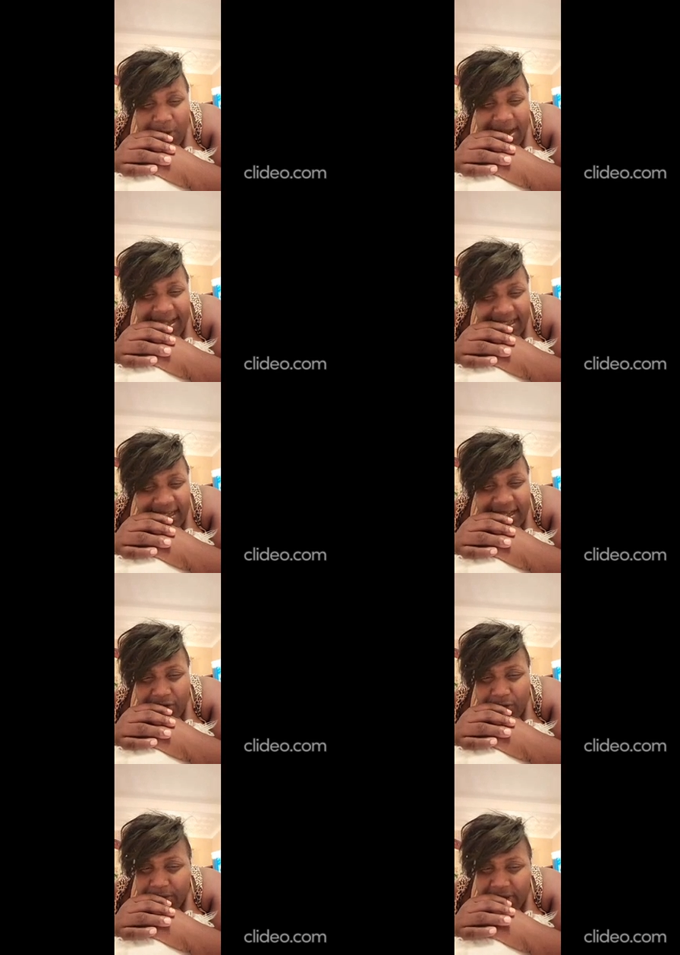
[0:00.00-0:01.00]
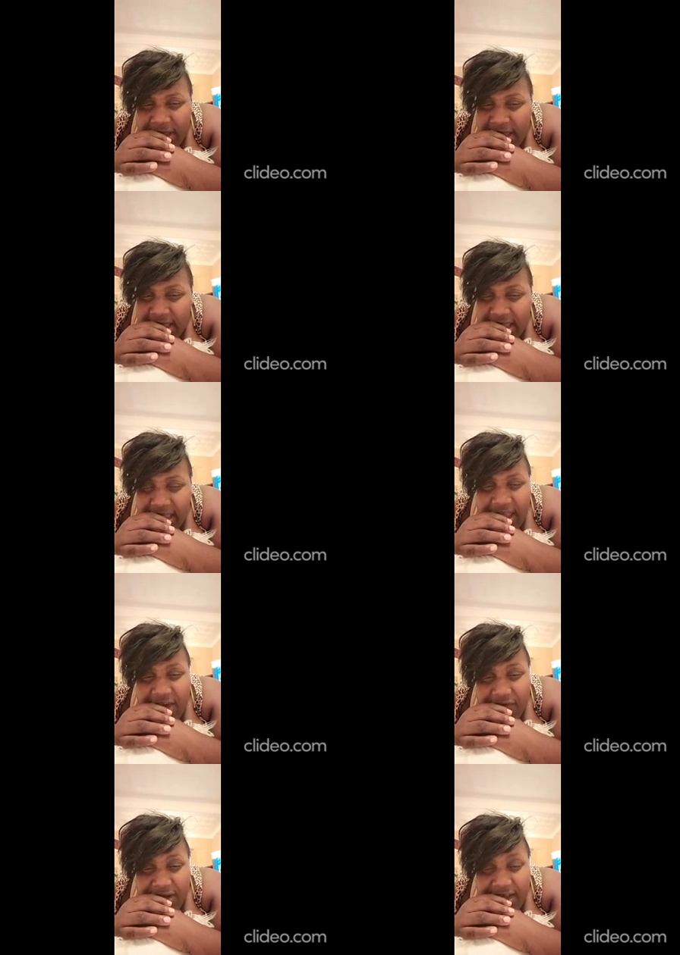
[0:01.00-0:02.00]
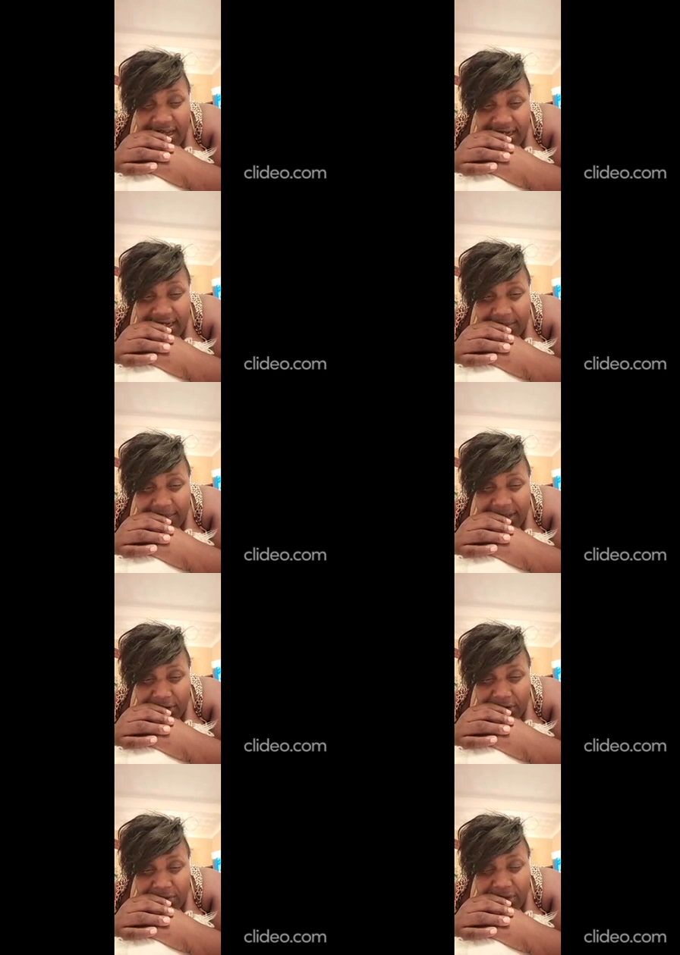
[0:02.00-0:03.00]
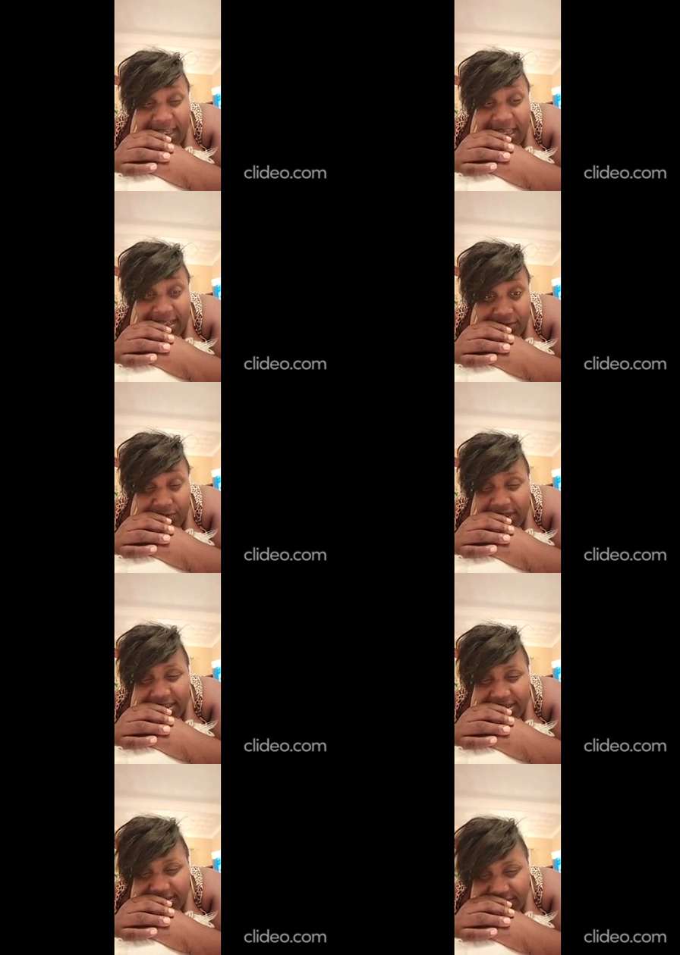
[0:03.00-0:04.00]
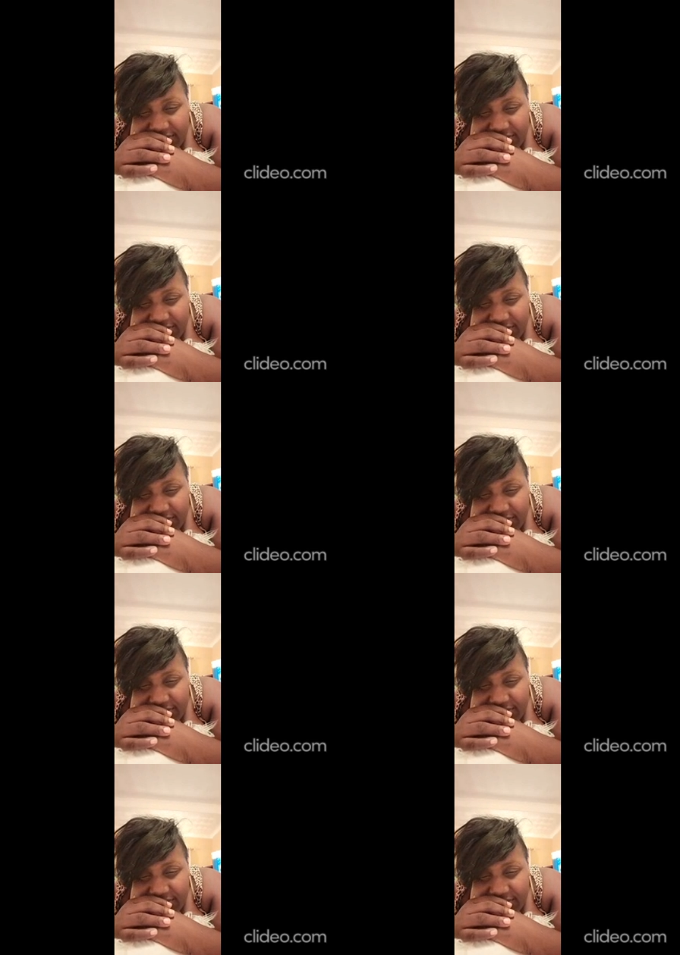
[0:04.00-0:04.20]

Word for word: Wine gone up. Every god almighty down to gas raise.